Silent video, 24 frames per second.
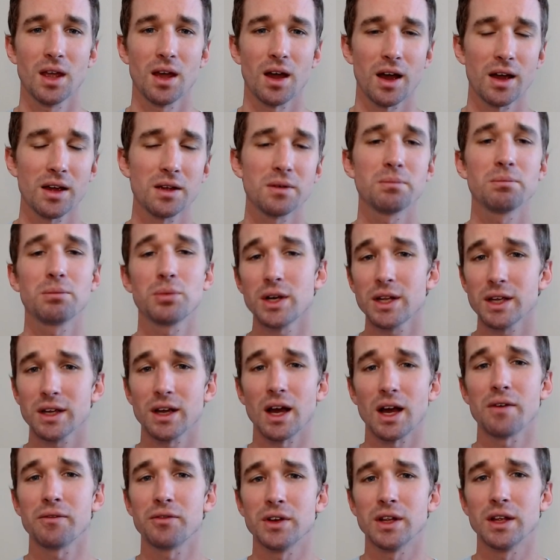I am pretty
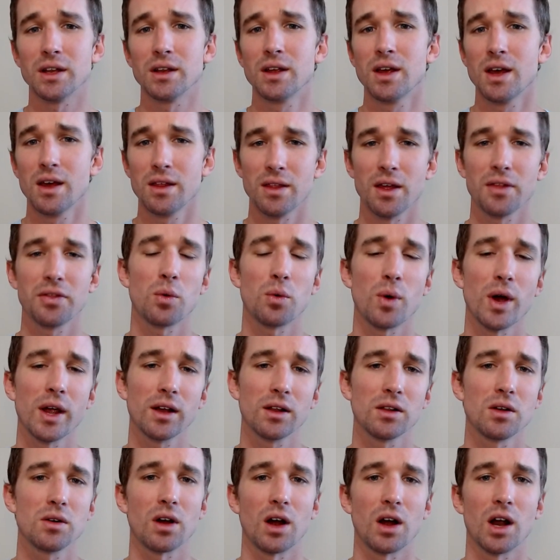confident that the white
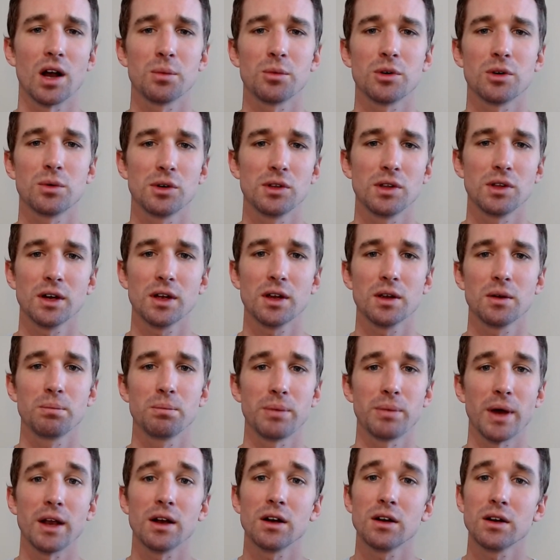cloak armor will look
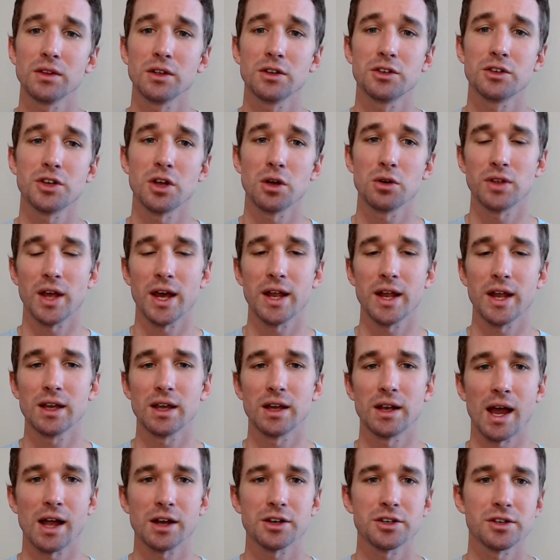better in the show's lighting
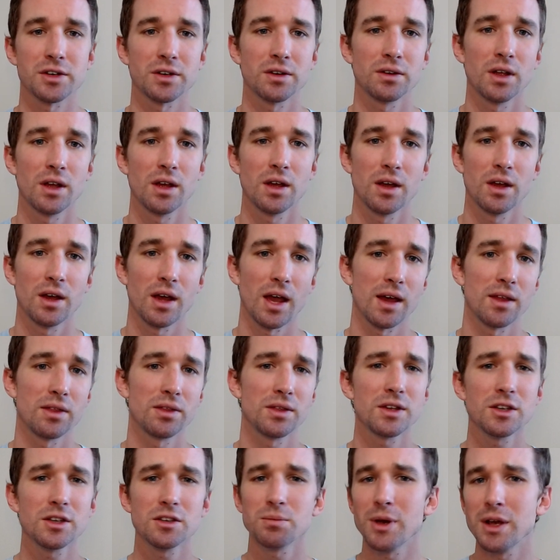and action, and
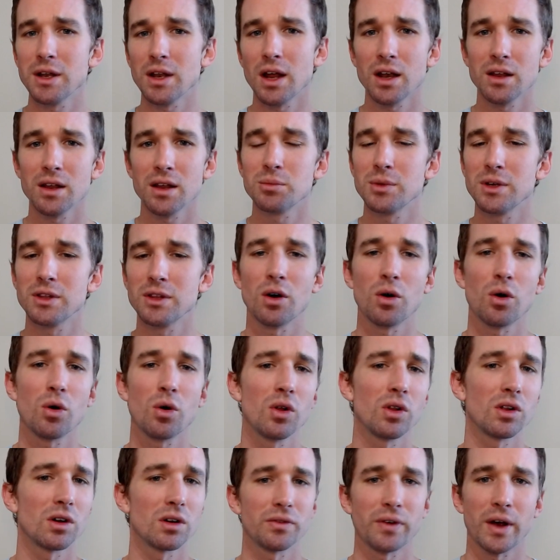this may not even be the
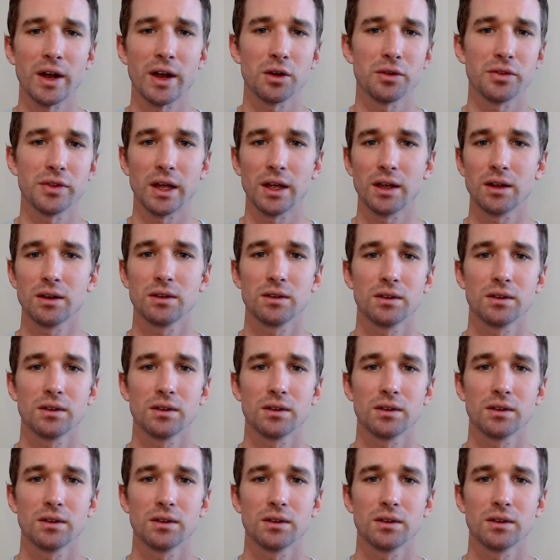whole or final thing.